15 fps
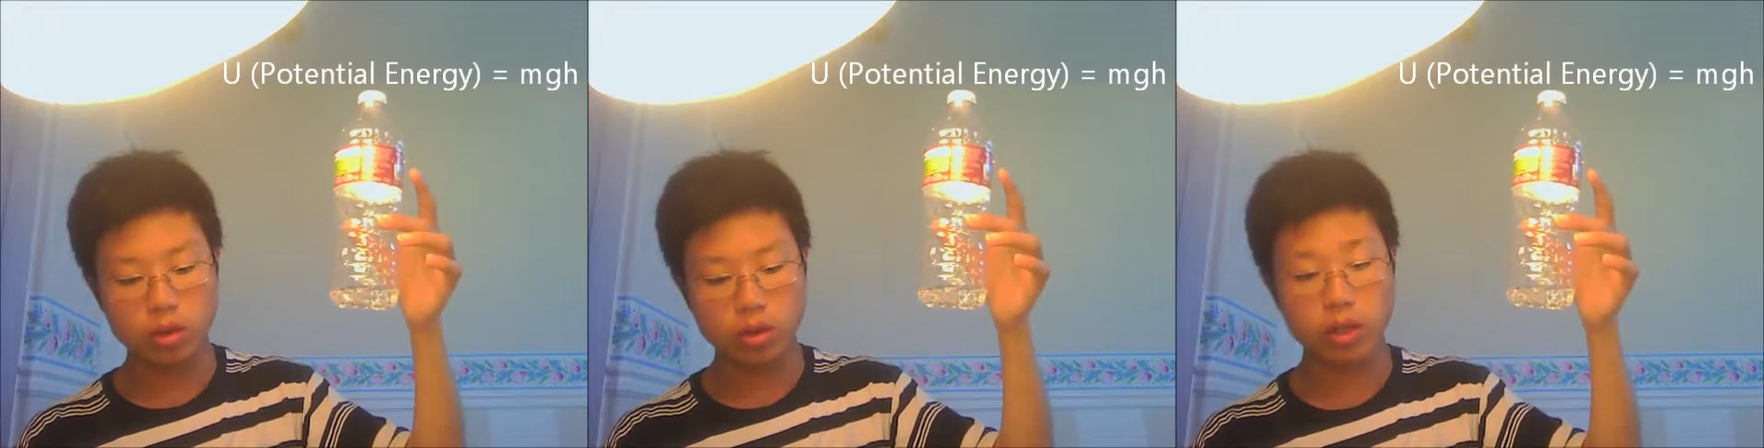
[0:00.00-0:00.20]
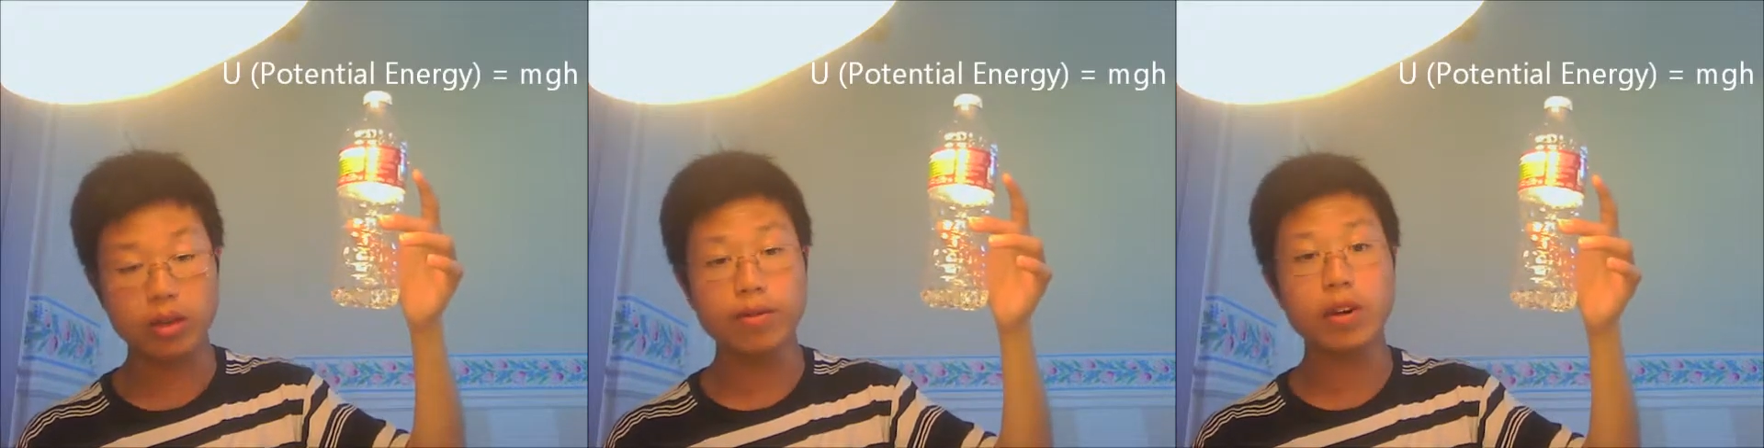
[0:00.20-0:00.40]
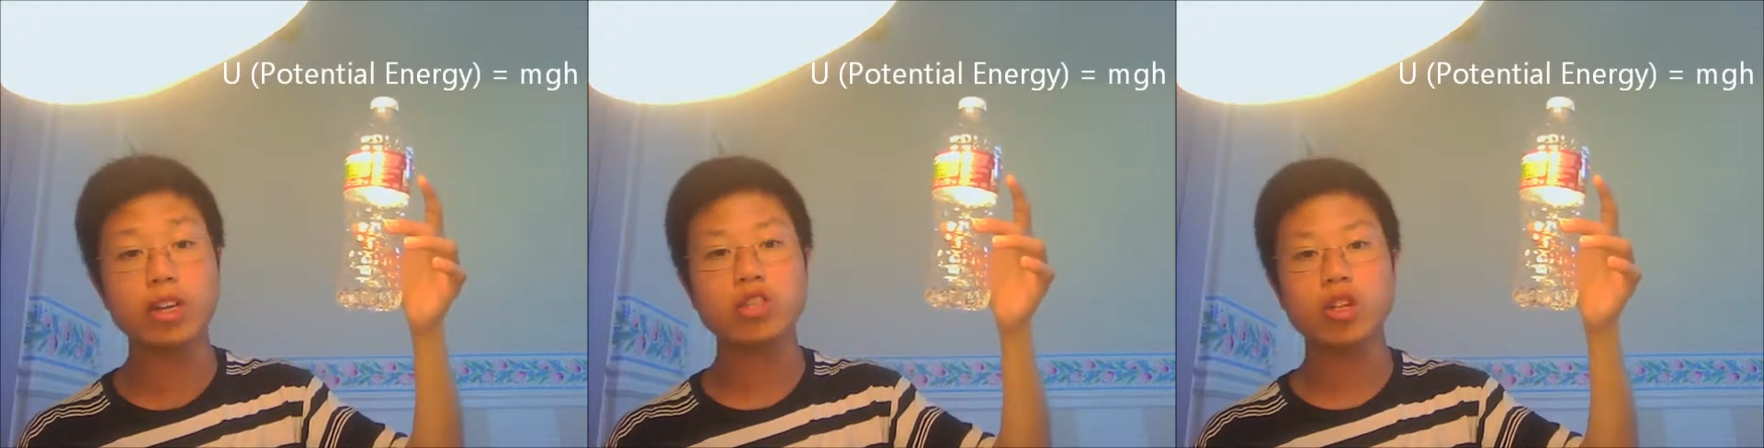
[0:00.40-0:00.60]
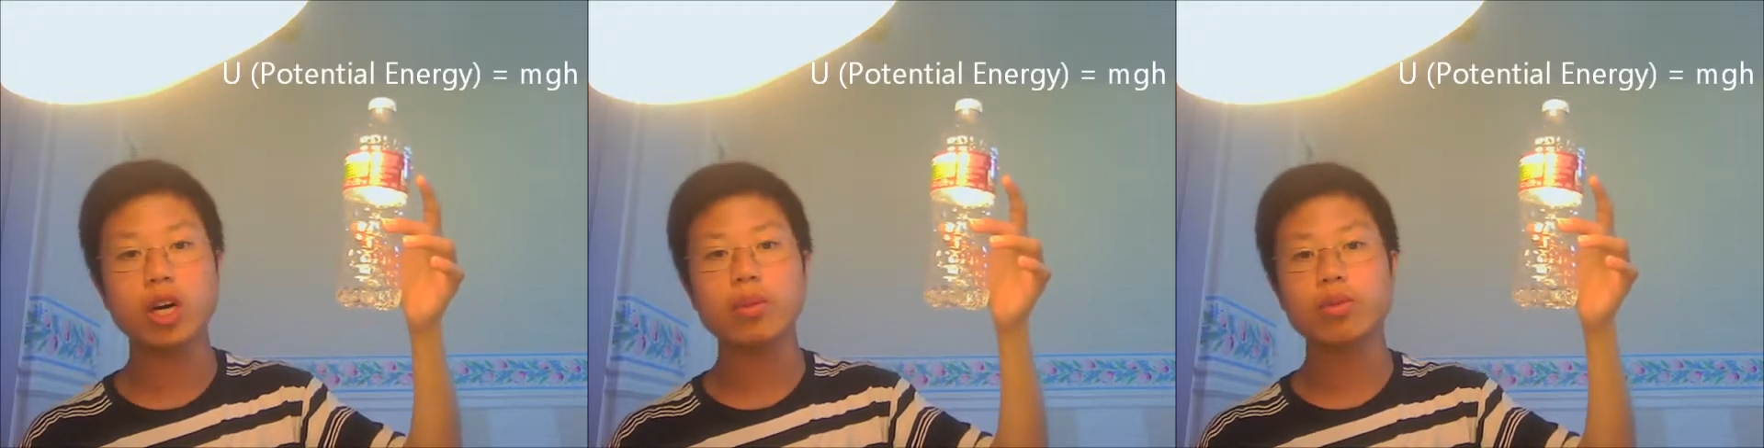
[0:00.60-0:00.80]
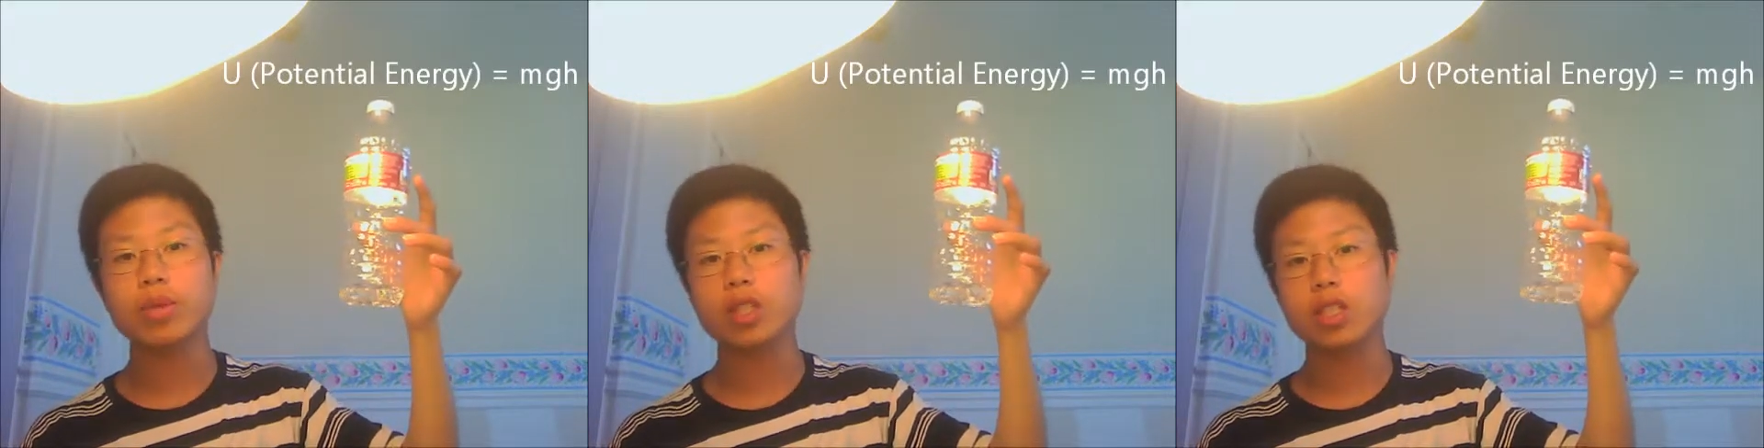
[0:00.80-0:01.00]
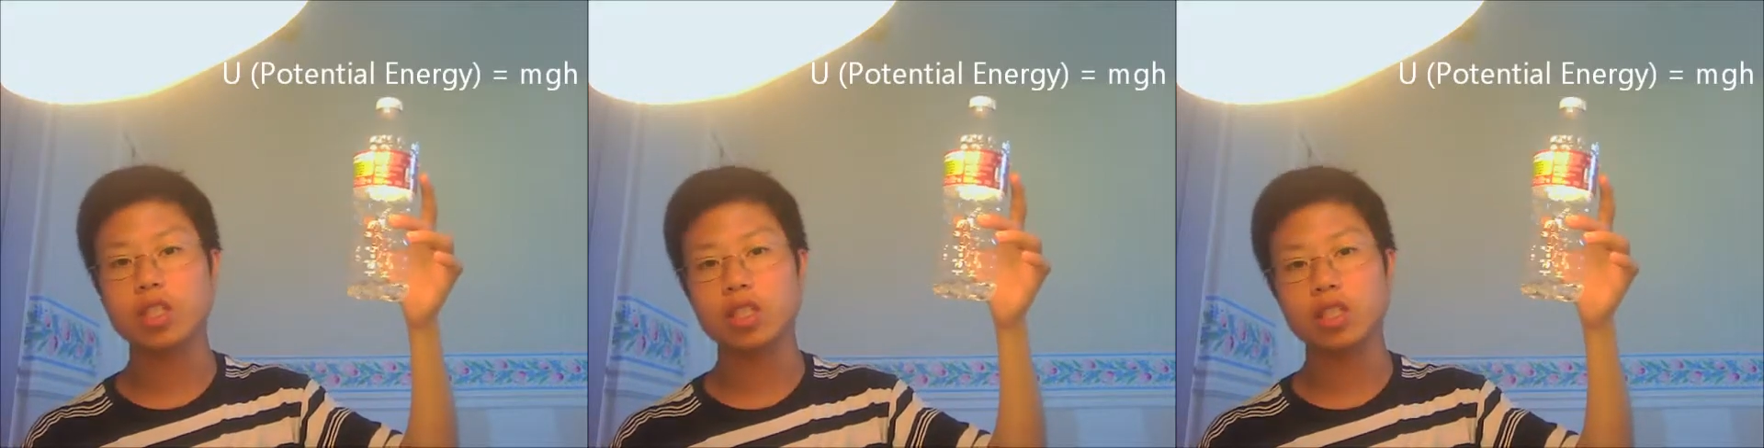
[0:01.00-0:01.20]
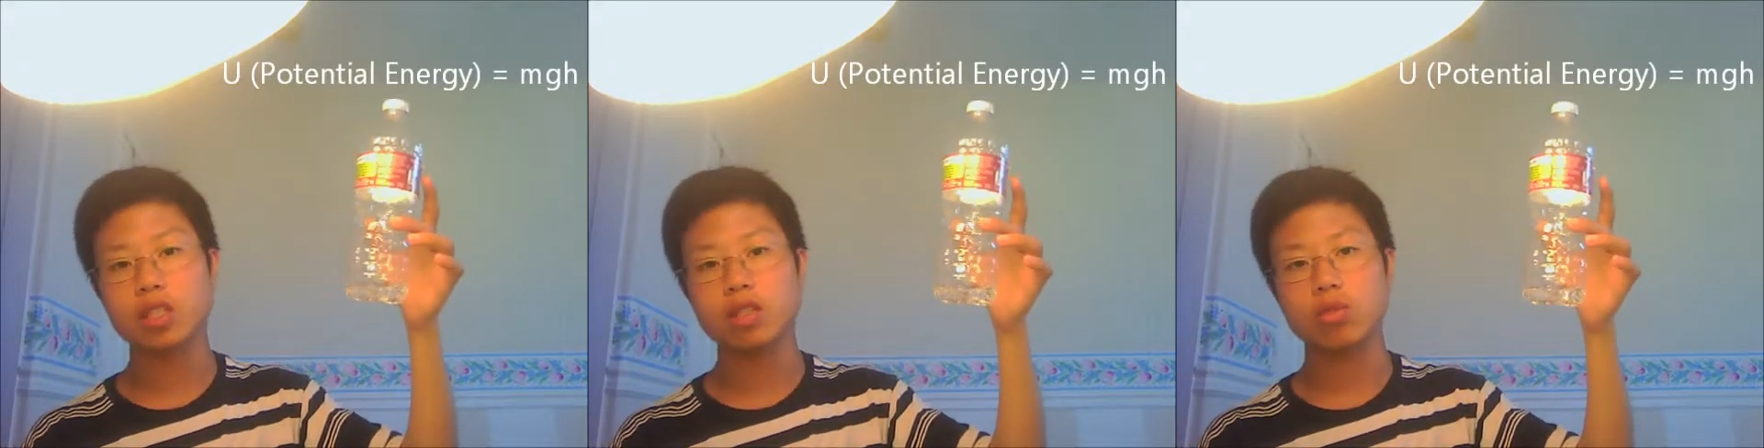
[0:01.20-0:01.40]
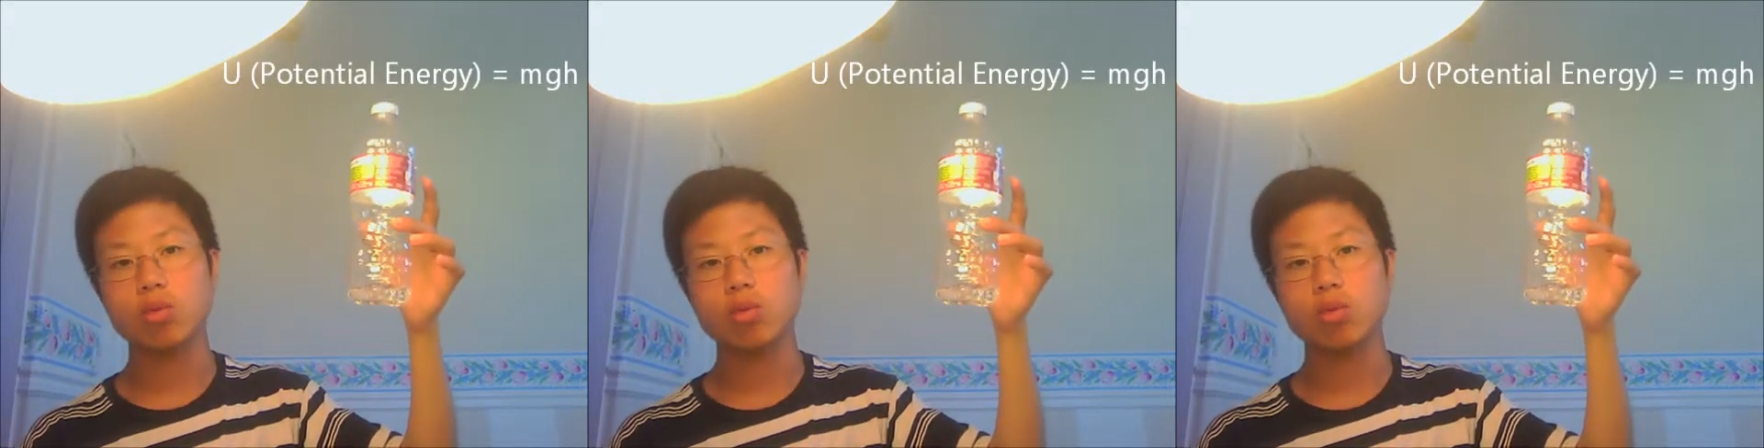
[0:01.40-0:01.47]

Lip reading: If I drop this